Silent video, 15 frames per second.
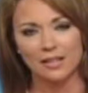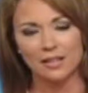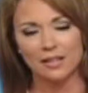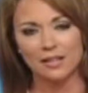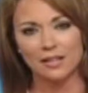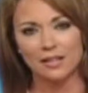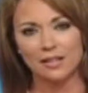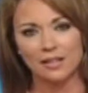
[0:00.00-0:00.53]

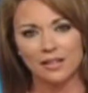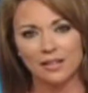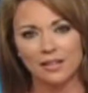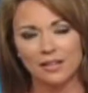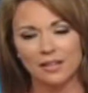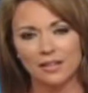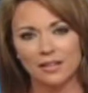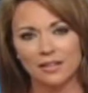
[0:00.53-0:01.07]
Yes.
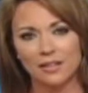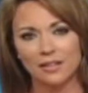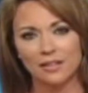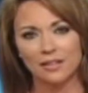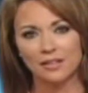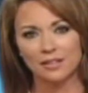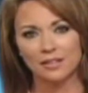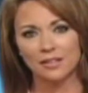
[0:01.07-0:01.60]

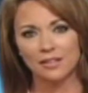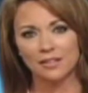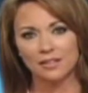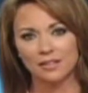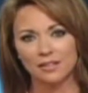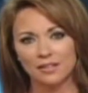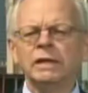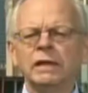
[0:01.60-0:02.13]
Well, the
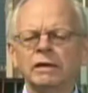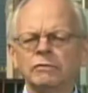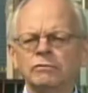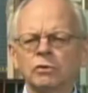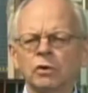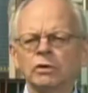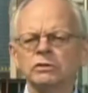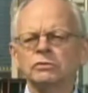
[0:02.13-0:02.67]
idea, of
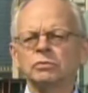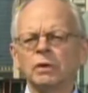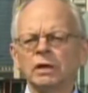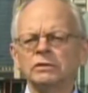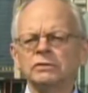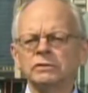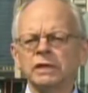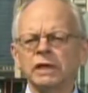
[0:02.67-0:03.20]
course,
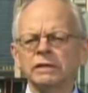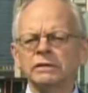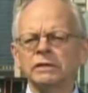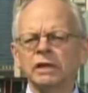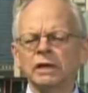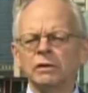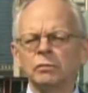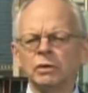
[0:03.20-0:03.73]
was that
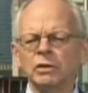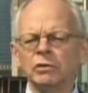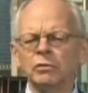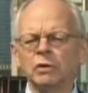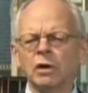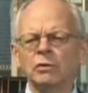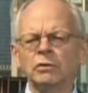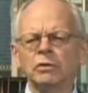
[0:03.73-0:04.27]
when you
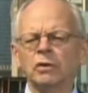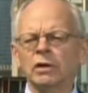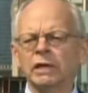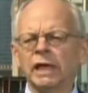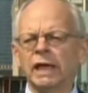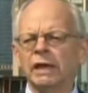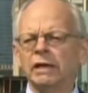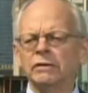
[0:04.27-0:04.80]
go to look
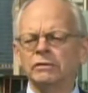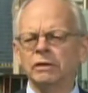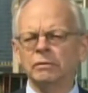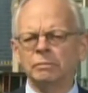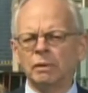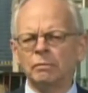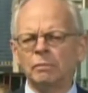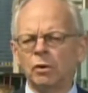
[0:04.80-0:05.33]
at it, the
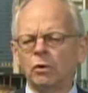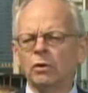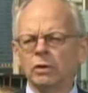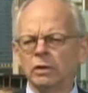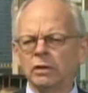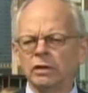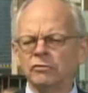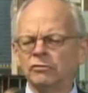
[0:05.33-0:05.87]

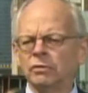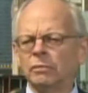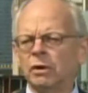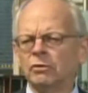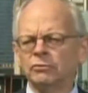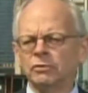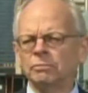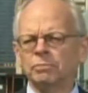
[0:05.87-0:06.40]
memorial is the
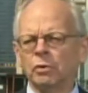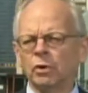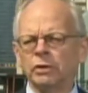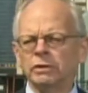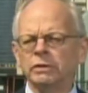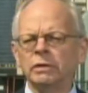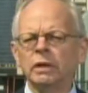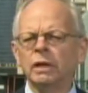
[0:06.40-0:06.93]
most
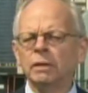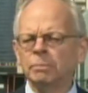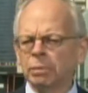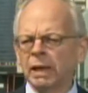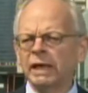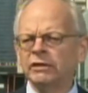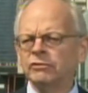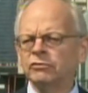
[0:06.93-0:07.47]
important
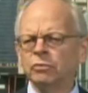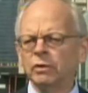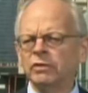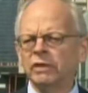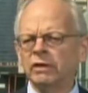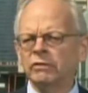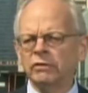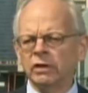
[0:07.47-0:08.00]
place
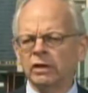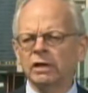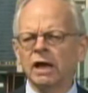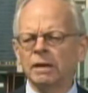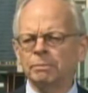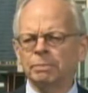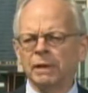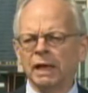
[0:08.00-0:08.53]
within the
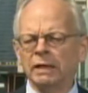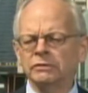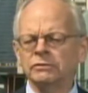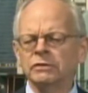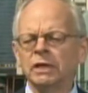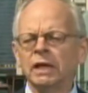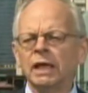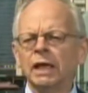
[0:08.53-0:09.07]

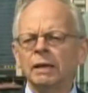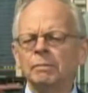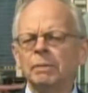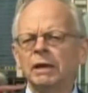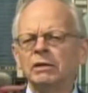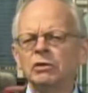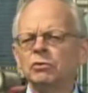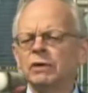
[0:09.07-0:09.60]
complex. Yeah.
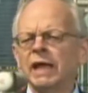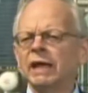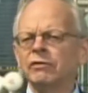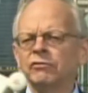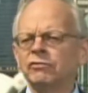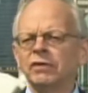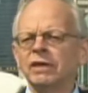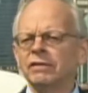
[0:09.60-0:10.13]
But you can't
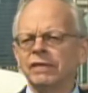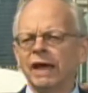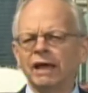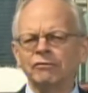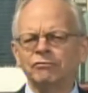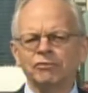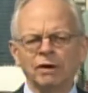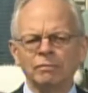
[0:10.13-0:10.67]
see
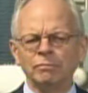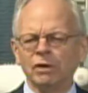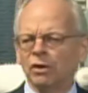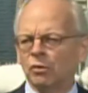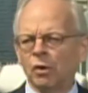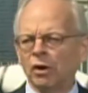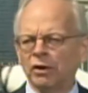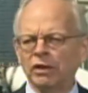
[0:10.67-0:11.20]
that from
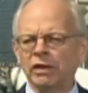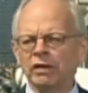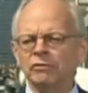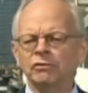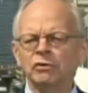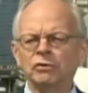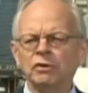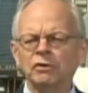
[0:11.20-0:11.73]
LaGuardia,
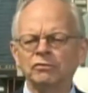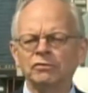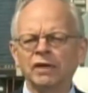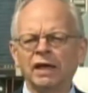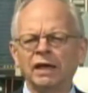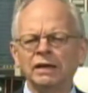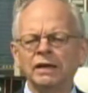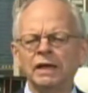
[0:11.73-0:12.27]
as you just
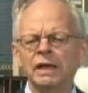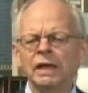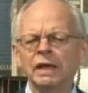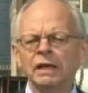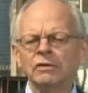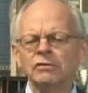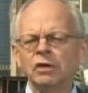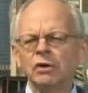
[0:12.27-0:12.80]
said.
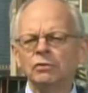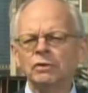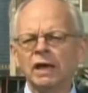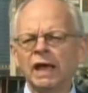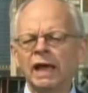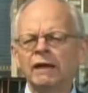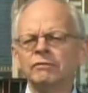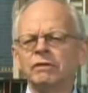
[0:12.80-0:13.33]
So to
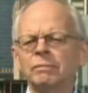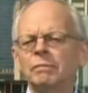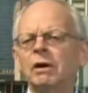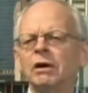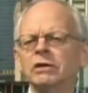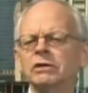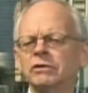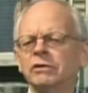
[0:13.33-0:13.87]
have the
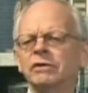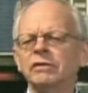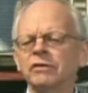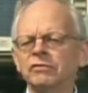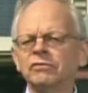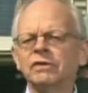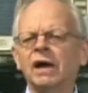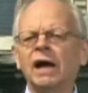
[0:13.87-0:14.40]
marker in the
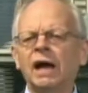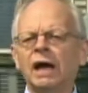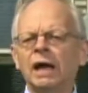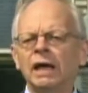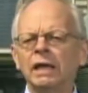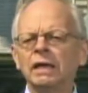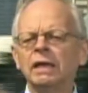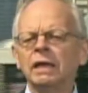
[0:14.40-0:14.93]

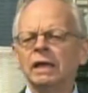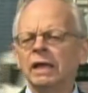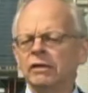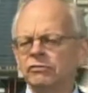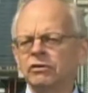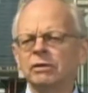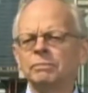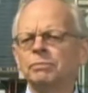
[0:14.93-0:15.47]
sky
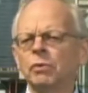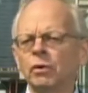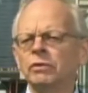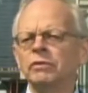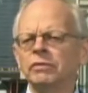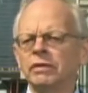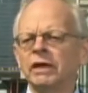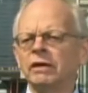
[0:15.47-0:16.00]
is an
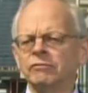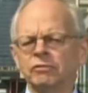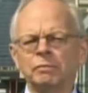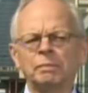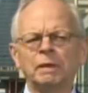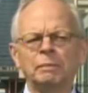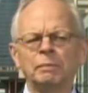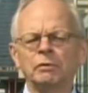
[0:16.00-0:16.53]
important thing for
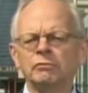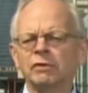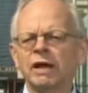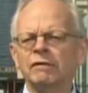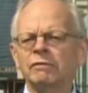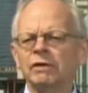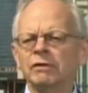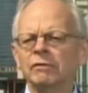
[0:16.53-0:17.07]
people
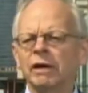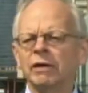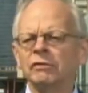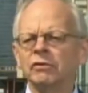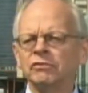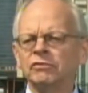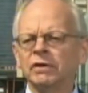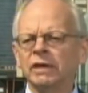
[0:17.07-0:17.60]
traveling around
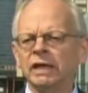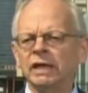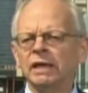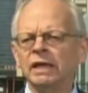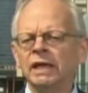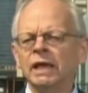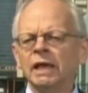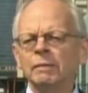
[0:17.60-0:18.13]
the city.
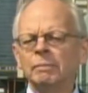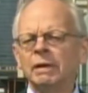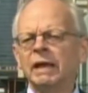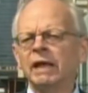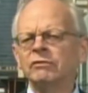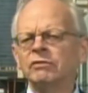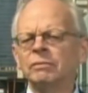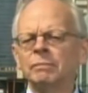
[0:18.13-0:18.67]
But
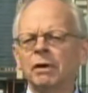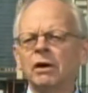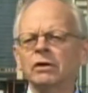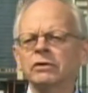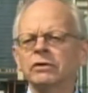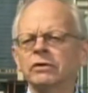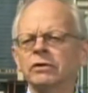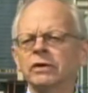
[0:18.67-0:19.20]
as a
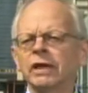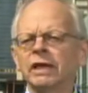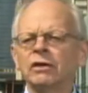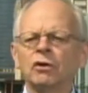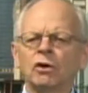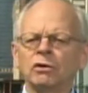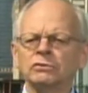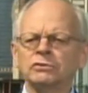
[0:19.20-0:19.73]
marker, it
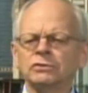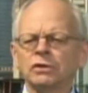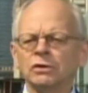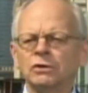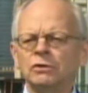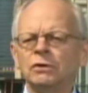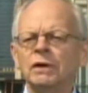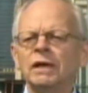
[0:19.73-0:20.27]

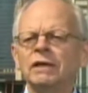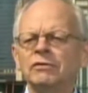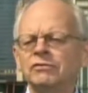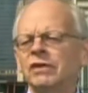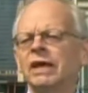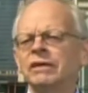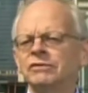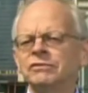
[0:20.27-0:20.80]
also
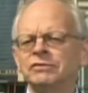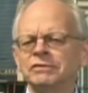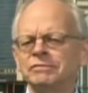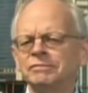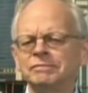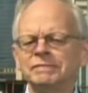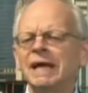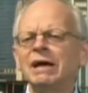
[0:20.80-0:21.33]
says
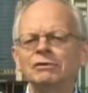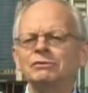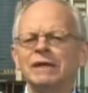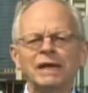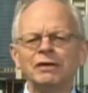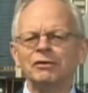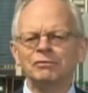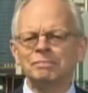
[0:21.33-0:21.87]

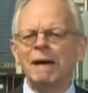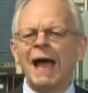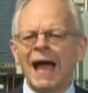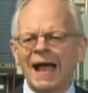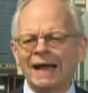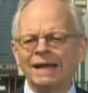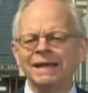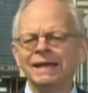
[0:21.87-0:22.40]
downtown is
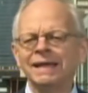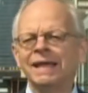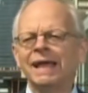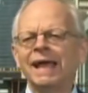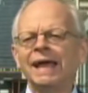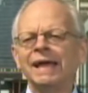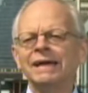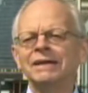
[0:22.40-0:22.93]
back.
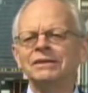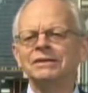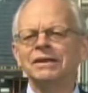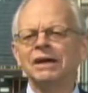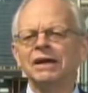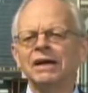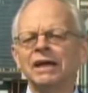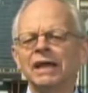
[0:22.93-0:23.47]
And
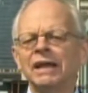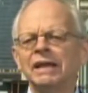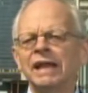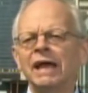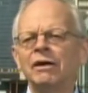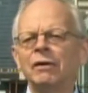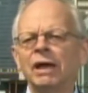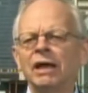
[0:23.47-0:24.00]
it
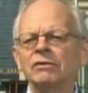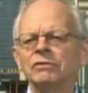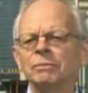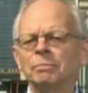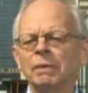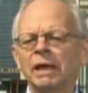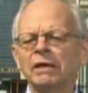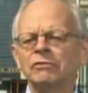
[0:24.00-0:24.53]
now has a
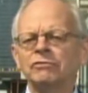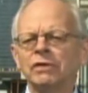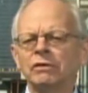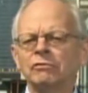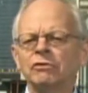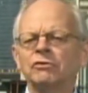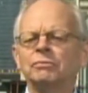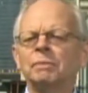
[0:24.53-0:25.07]
place
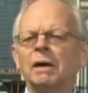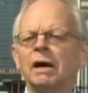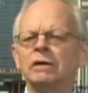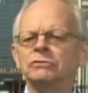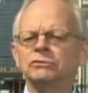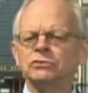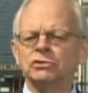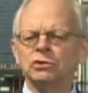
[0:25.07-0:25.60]
that
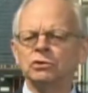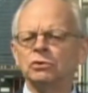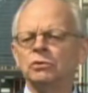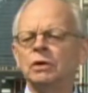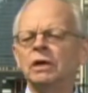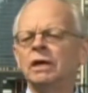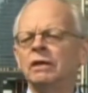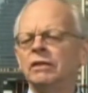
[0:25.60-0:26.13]
responds
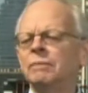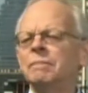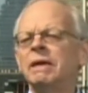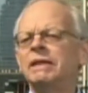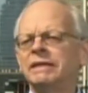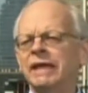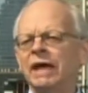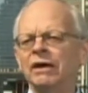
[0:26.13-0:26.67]
to the
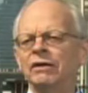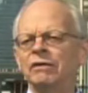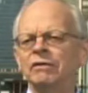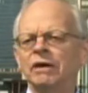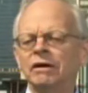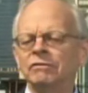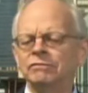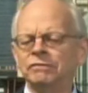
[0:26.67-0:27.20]
midtown
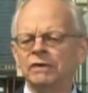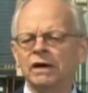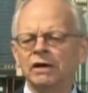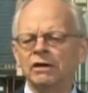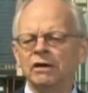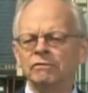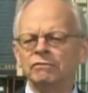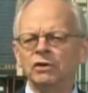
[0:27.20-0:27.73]

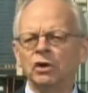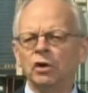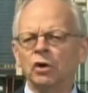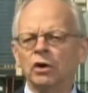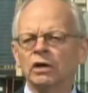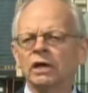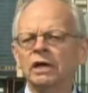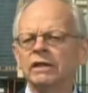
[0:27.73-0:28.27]
of New
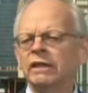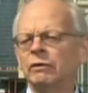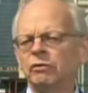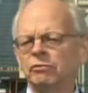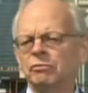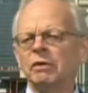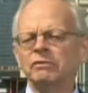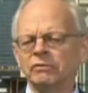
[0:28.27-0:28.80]
York that
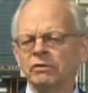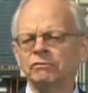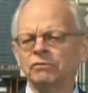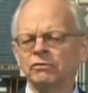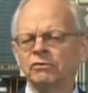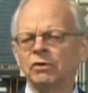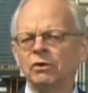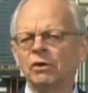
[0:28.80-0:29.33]
was missing for
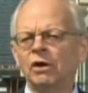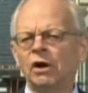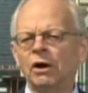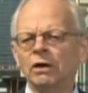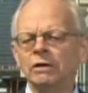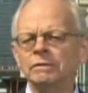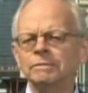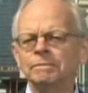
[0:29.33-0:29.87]
so long.